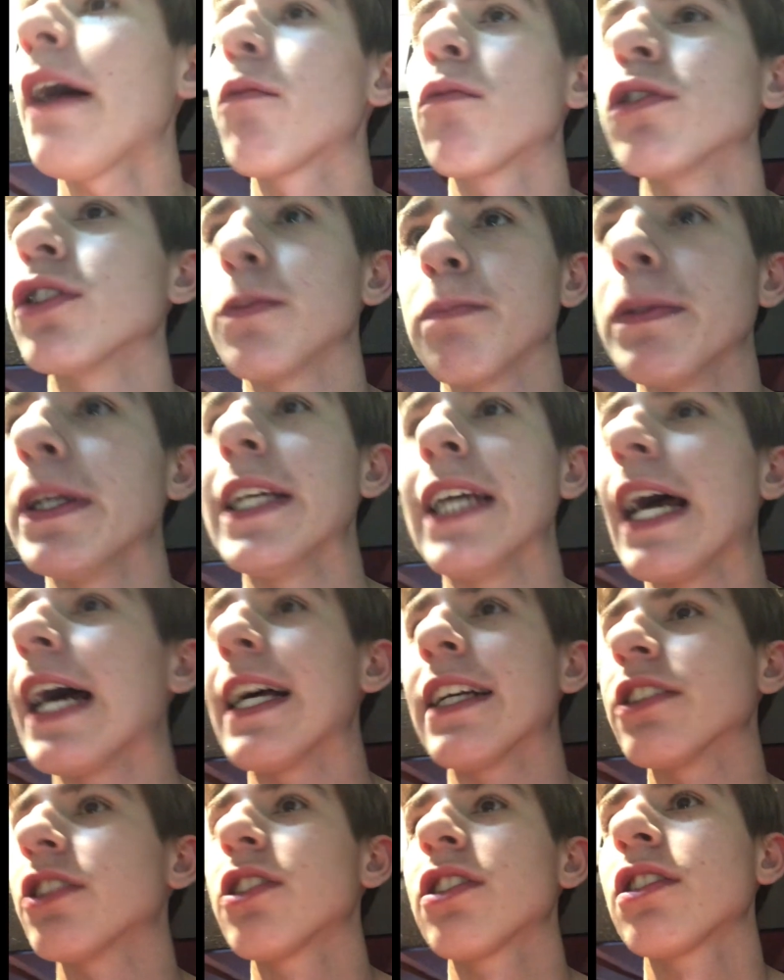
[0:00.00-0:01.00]
was
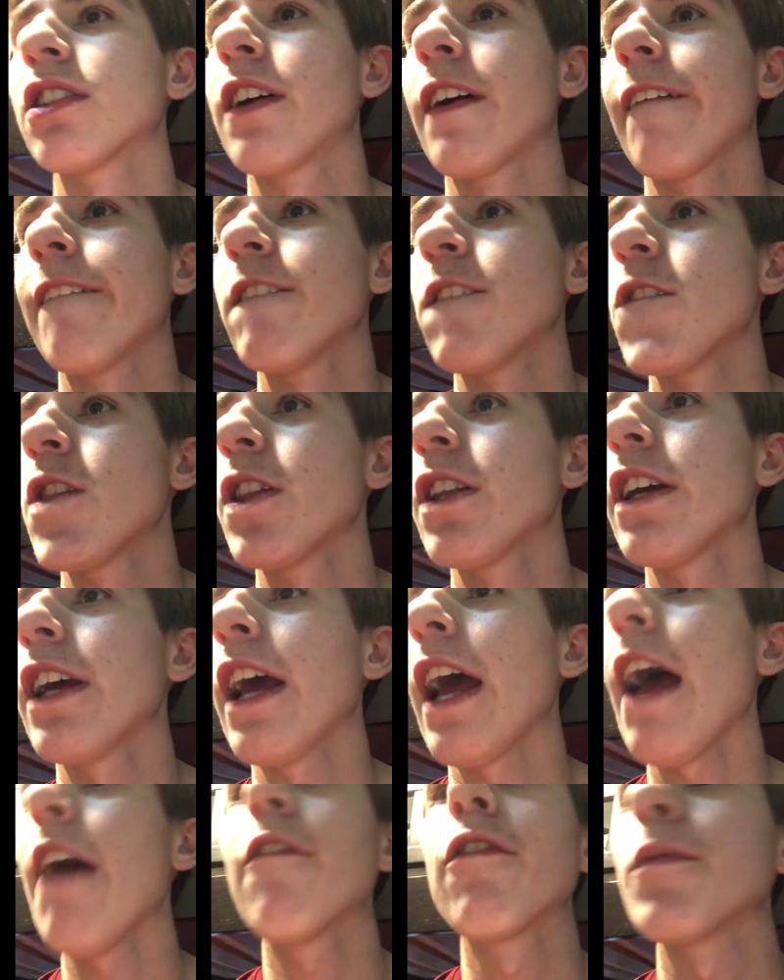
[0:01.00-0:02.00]
BS.
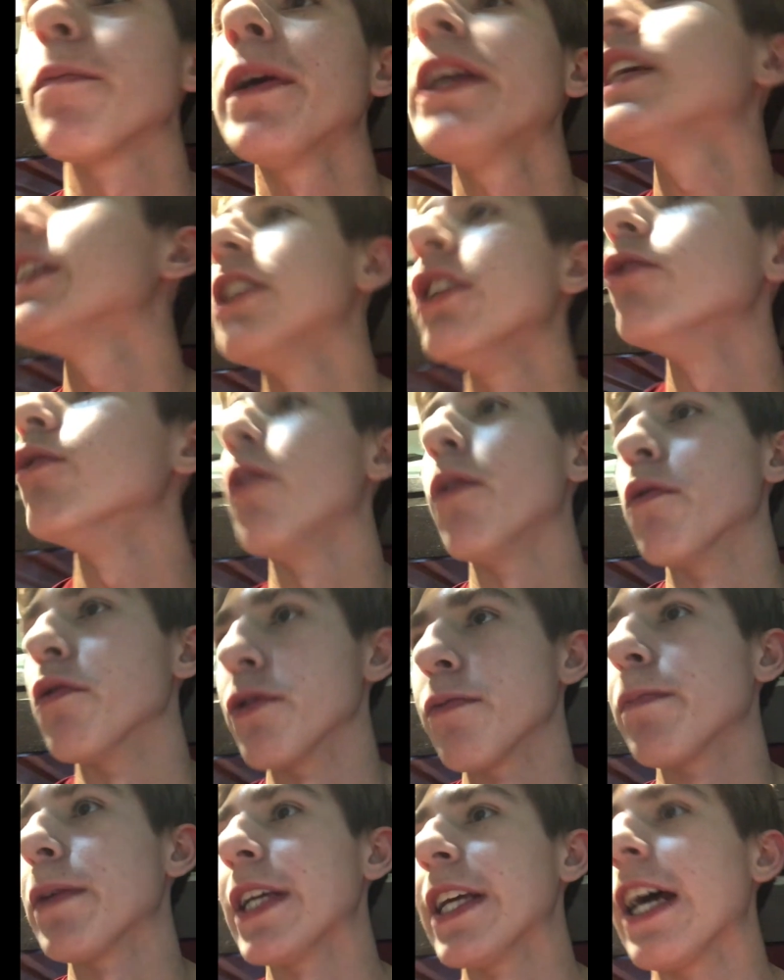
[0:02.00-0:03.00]
Everybody knew it was
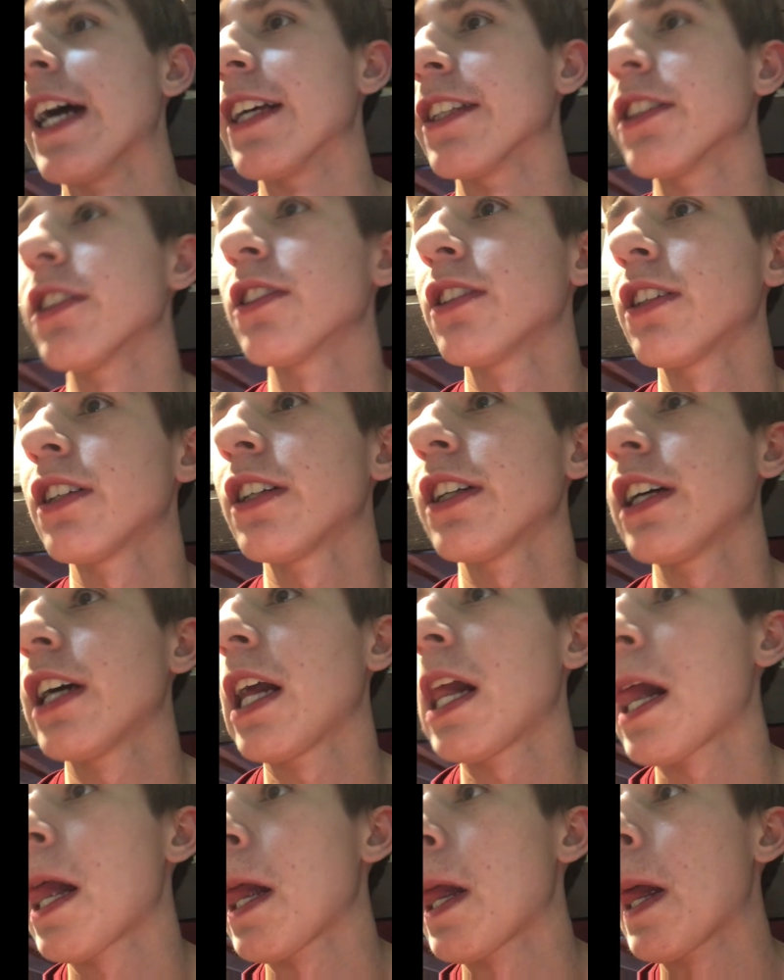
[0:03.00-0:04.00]
BS.
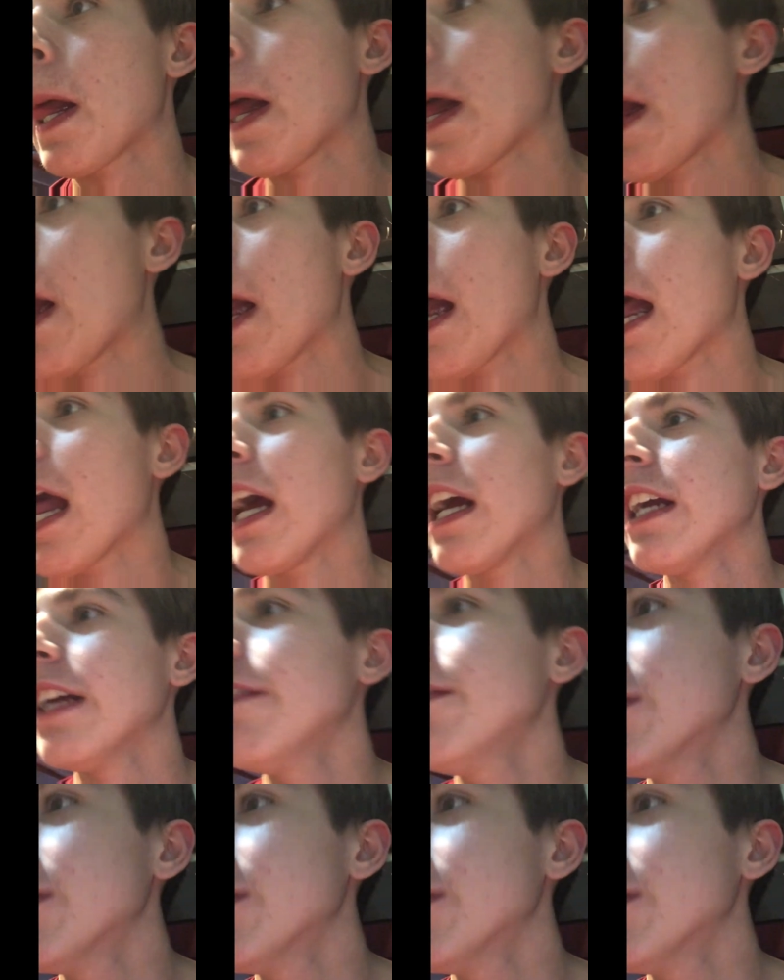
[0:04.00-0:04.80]
Even